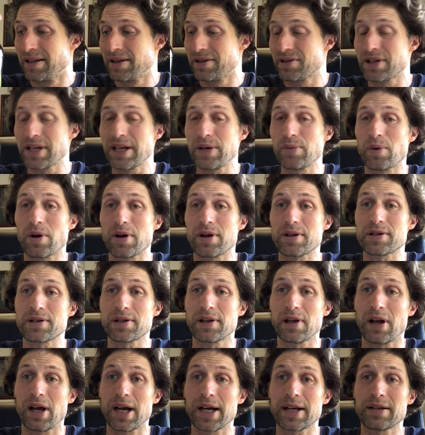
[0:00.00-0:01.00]
what it's
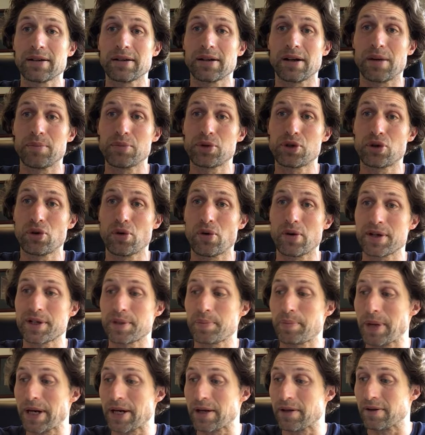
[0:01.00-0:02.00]
like. I'm sure it's
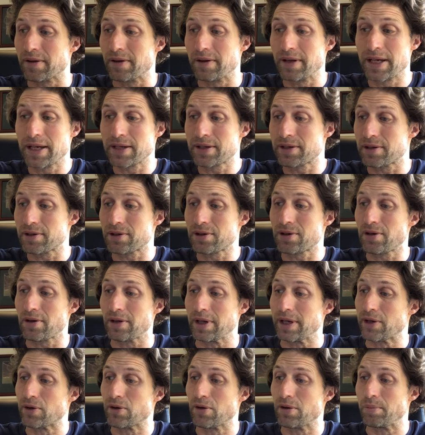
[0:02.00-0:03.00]
better than this. It
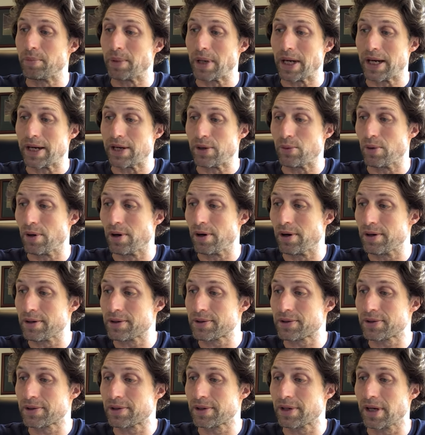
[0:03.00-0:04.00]
certainly couldn't be any worse.
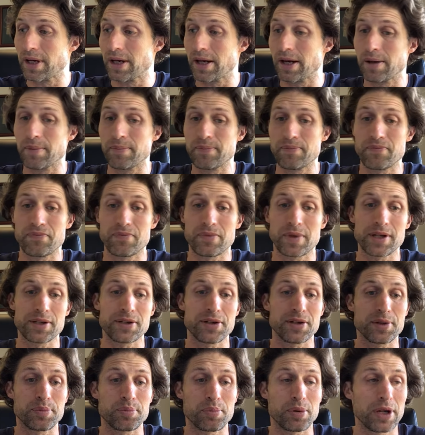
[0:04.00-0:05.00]

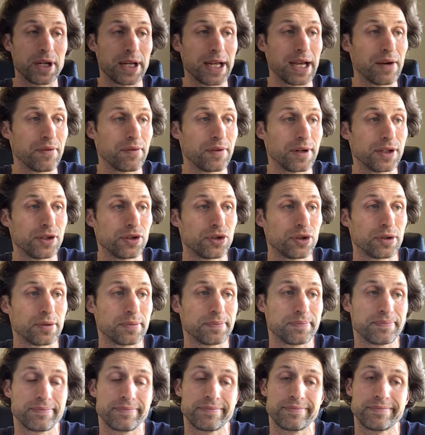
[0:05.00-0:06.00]
This is pretty average.
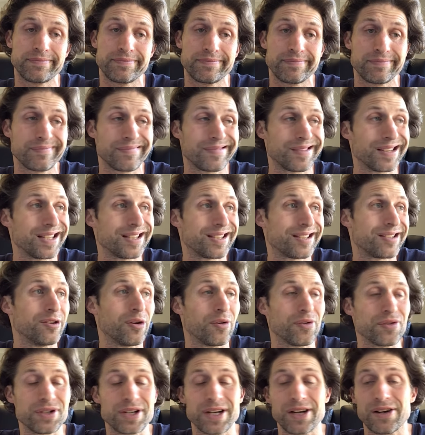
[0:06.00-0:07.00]
It's
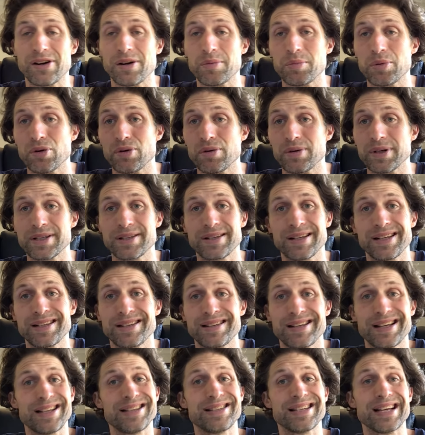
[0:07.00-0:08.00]
not terrible.
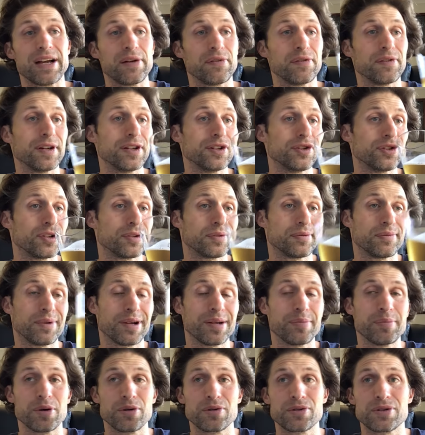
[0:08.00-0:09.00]
It's average.
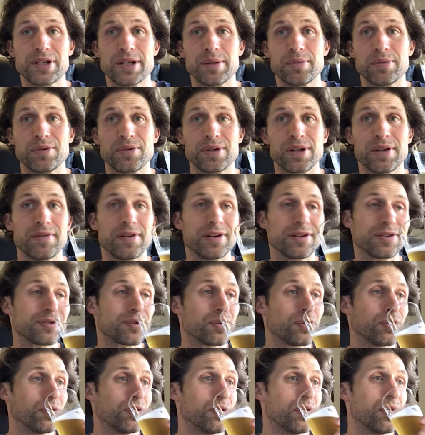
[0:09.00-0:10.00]
One more sip will give it a
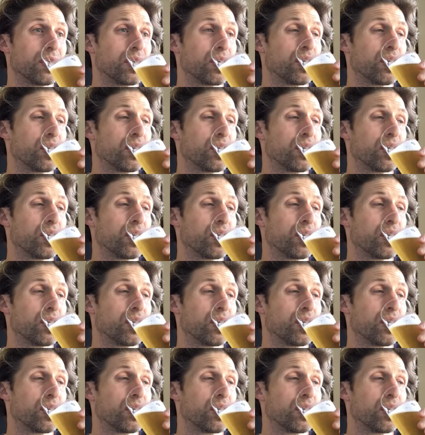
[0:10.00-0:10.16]
score.